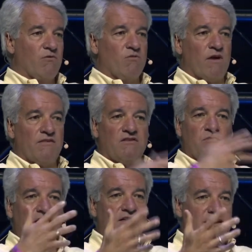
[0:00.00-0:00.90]
I would run
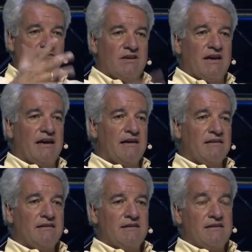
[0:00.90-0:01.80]
these meetings every day
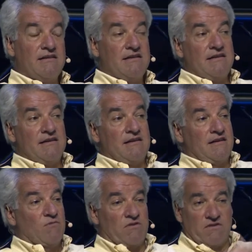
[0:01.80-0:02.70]

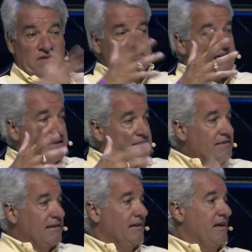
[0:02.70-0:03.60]
with all these
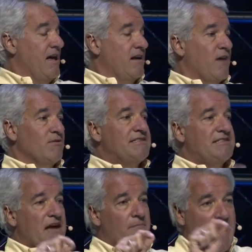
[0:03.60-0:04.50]
kids, and I would
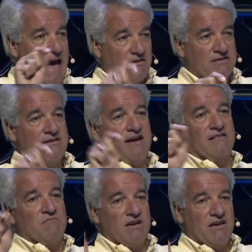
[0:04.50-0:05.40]
step
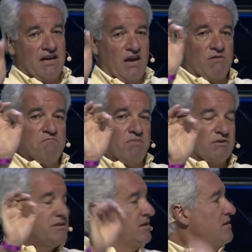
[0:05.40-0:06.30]
outside of the meeting and I would
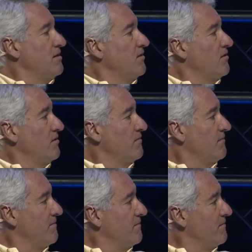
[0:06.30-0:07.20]
burst into tears.
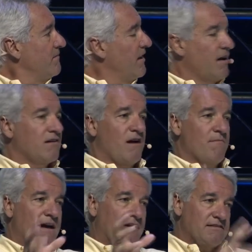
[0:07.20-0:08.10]
And I'd
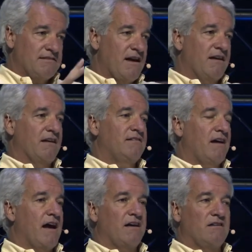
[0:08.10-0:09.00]
come back inside and I'd
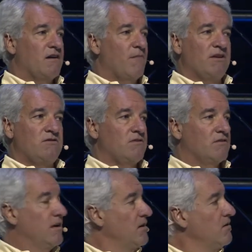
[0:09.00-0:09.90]
say, I'm going to do
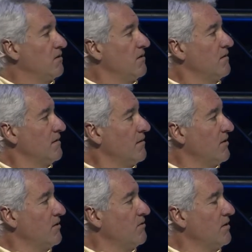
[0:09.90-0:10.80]
this, I can do it,
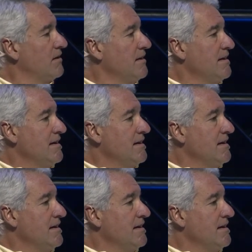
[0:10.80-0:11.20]
I'm going to do it.